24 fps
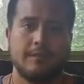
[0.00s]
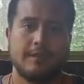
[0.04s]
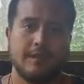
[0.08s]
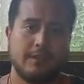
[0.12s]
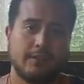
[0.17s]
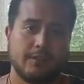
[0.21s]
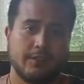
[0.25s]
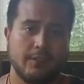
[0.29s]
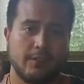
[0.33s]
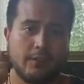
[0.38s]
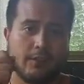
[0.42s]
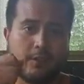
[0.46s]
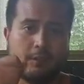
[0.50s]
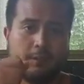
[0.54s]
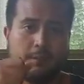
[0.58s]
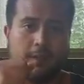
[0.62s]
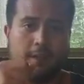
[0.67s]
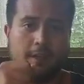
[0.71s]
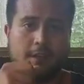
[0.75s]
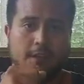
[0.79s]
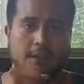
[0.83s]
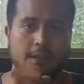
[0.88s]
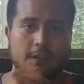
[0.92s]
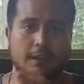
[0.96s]
Takes a little
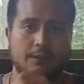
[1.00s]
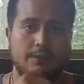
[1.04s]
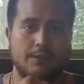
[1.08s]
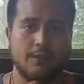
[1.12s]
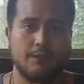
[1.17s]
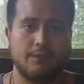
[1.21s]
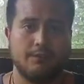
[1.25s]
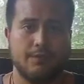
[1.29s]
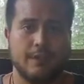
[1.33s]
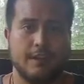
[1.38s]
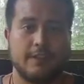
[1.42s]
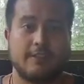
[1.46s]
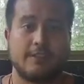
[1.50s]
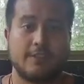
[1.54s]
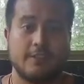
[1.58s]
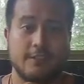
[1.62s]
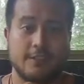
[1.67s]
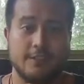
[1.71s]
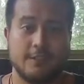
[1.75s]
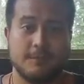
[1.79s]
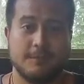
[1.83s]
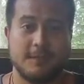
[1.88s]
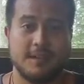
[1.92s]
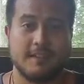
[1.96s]
bit. You have to invest a
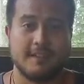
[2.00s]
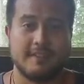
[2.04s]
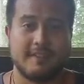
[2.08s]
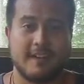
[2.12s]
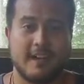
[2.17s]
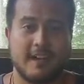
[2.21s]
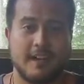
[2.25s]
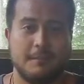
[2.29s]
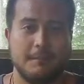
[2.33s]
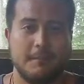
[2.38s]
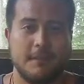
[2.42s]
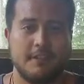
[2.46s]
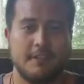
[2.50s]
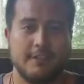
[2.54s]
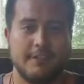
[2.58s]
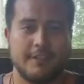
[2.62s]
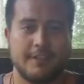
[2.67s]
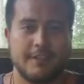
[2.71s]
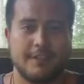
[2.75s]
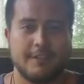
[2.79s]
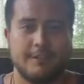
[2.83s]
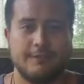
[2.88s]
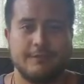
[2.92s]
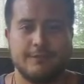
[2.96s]
little bit of time in
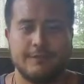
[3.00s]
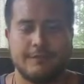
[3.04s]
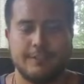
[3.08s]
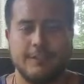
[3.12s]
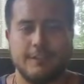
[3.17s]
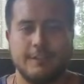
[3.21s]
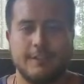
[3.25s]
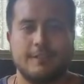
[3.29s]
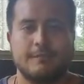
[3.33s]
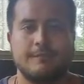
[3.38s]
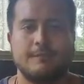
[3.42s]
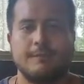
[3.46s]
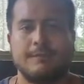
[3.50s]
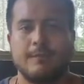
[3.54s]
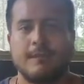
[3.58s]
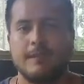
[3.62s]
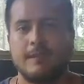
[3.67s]
yourself, you know.